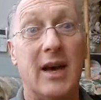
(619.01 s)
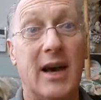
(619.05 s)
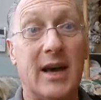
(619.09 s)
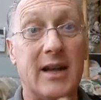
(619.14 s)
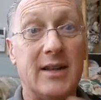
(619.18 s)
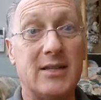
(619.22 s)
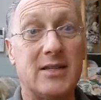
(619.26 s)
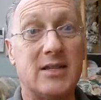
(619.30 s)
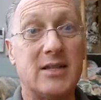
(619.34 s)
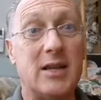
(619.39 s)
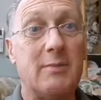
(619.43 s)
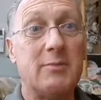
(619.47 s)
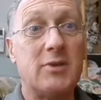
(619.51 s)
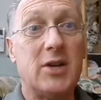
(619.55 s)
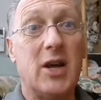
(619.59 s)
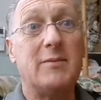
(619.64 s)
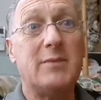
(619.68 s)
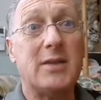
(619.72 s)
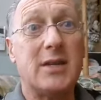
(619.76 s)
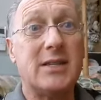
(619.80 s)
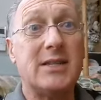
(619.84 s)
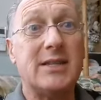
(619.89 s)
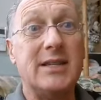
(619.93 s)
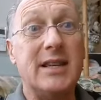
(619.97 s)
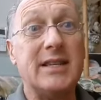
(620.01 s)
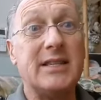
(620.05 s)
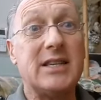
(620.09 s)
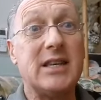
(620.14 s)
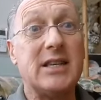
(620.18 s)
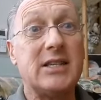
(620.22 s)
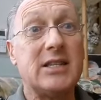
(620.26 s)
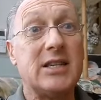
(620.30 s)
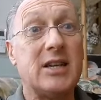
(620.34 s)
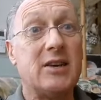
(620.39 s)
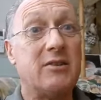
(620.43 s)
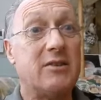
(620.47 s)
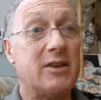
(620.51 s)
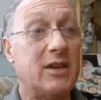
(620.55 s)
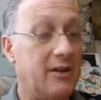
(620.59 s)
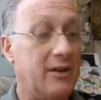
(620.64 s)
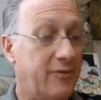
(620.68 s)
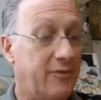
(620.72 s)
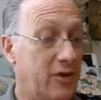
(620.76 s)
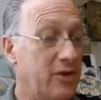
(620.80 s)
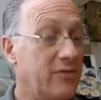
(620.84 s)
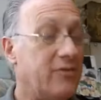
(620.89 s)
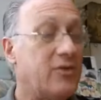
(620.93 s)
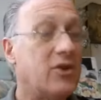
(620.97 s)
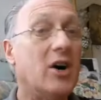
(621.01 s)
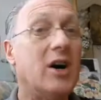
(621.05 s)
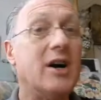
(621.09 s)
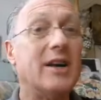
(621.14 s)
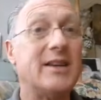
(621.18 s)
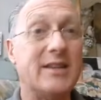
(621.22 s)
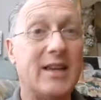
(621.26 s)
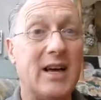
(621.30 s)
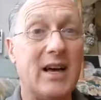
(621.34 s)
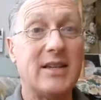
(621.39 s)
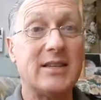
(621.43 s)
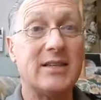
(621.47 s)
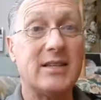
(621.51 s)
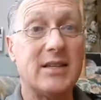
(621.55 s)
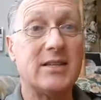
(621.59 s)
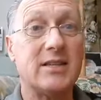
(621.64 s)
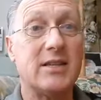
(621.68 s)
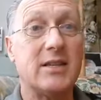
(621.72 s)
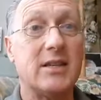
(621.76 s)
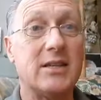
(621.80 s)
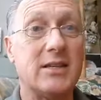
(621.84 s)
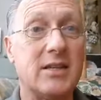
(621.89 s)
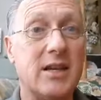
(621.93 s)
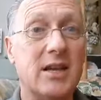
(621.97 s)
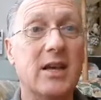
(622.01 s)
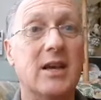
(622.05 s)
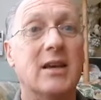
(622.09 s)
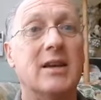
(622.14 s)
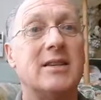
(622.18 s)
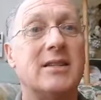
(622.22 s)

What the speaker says: And sometimes it's necessary. If you've got a narcissist,